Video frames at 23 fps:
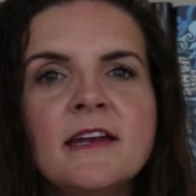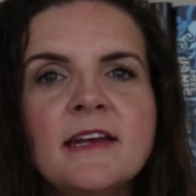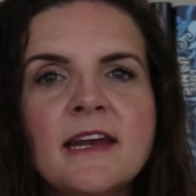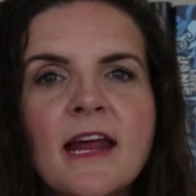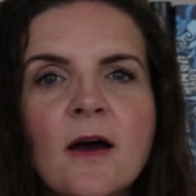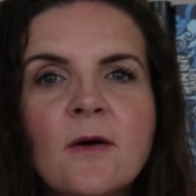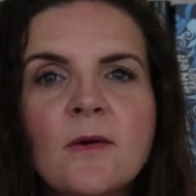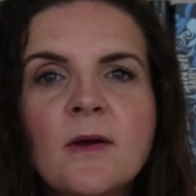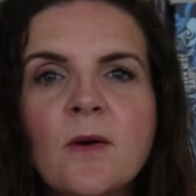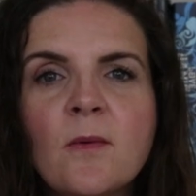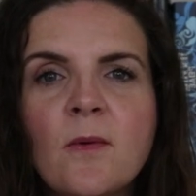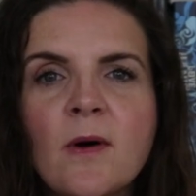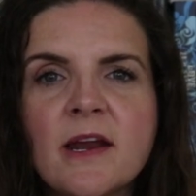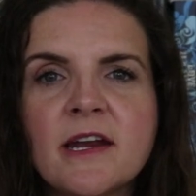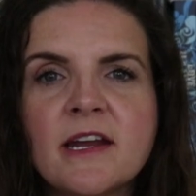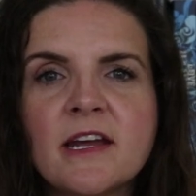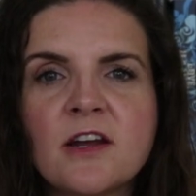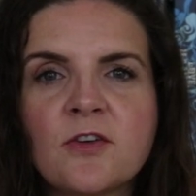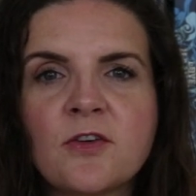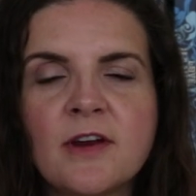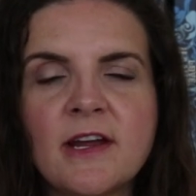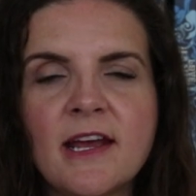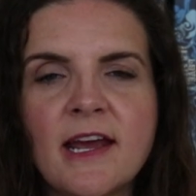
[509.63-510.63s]
Now we want
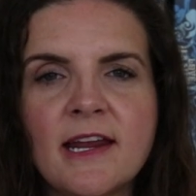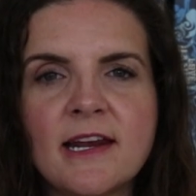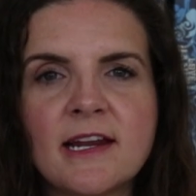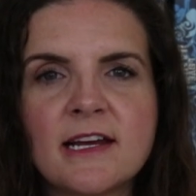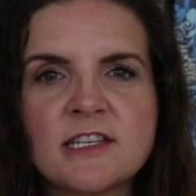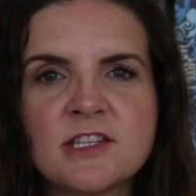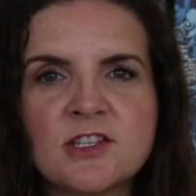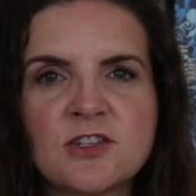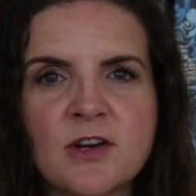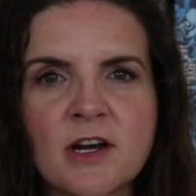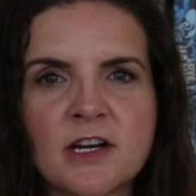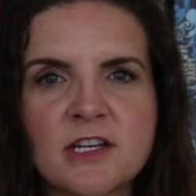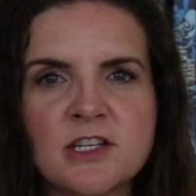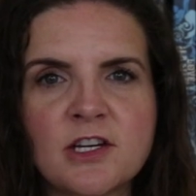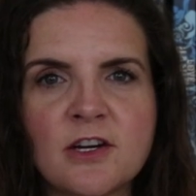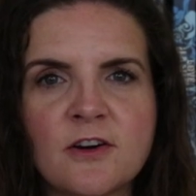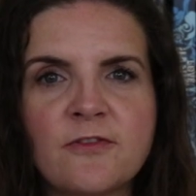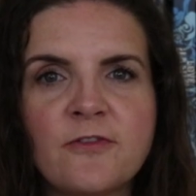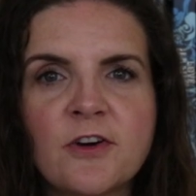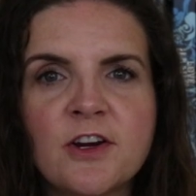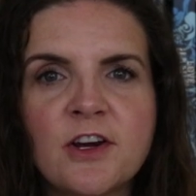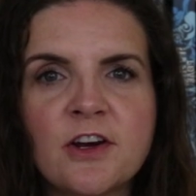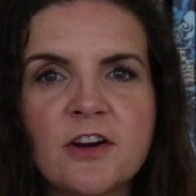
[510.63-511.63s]
to create a
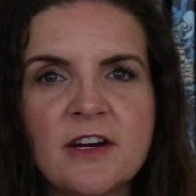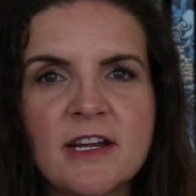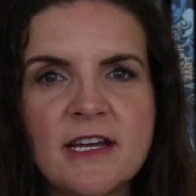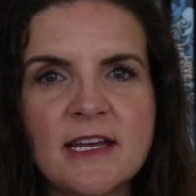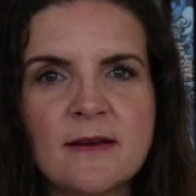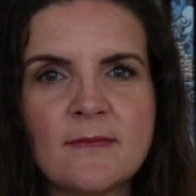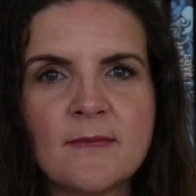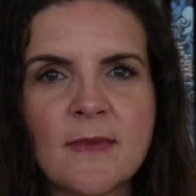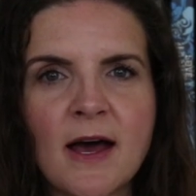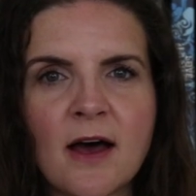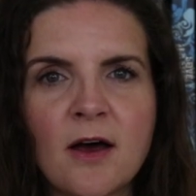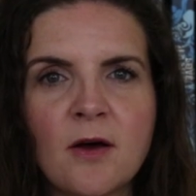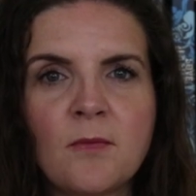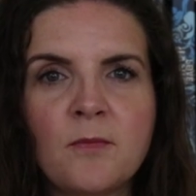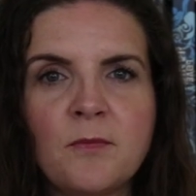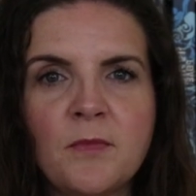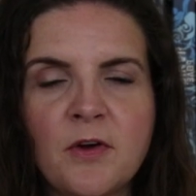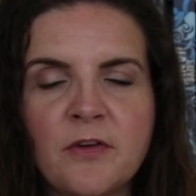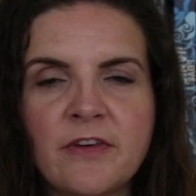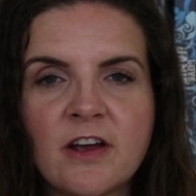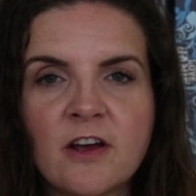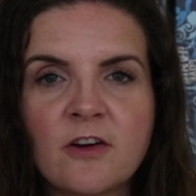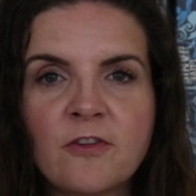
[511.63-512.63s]
structure for your email
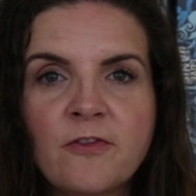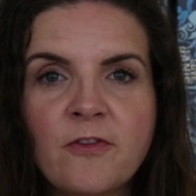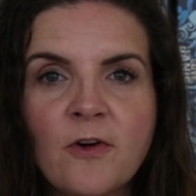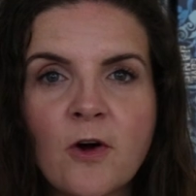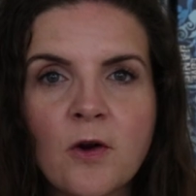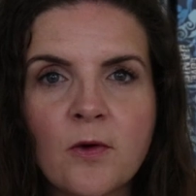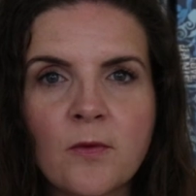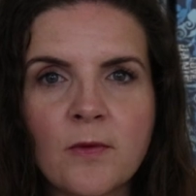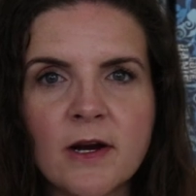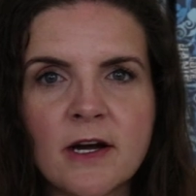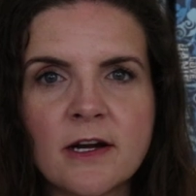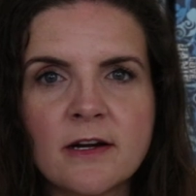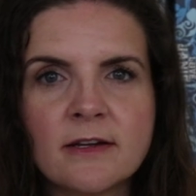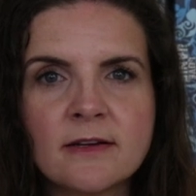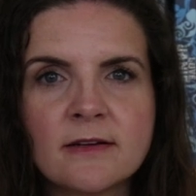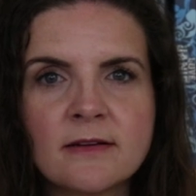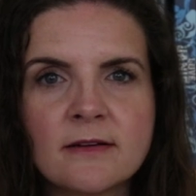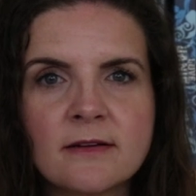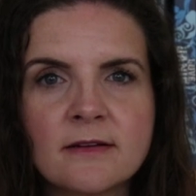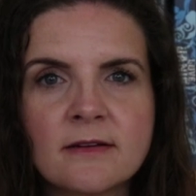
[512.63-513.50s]
moving forward.